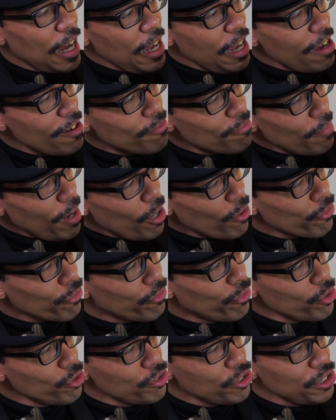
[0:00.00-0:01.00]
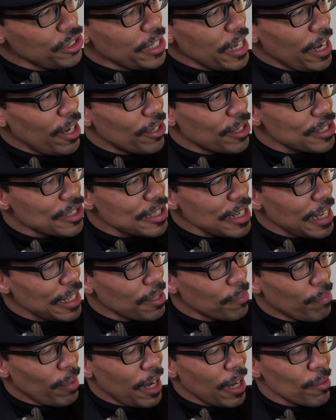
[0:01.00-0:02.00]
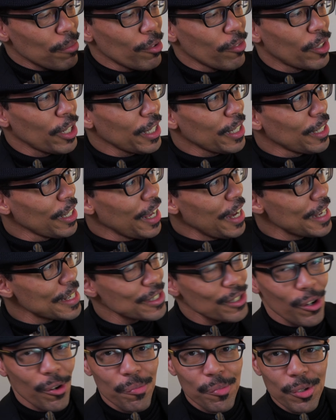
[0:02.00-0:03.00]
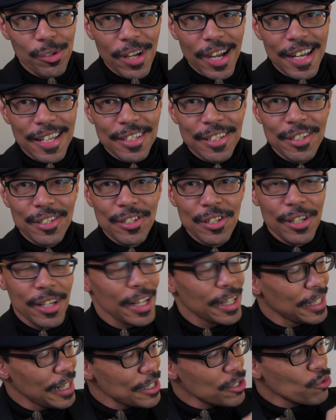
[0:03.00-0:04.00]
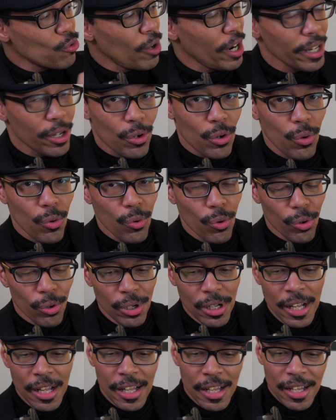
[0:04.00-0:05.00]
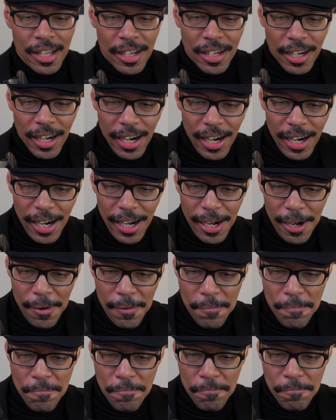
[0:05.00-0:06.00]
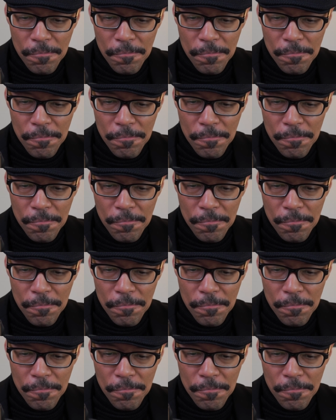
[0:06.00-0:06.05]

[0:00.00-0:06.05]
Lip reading: have Mount Fuji down inside the bottom of that glass. I hope you guys can see that. That's quite cool. 1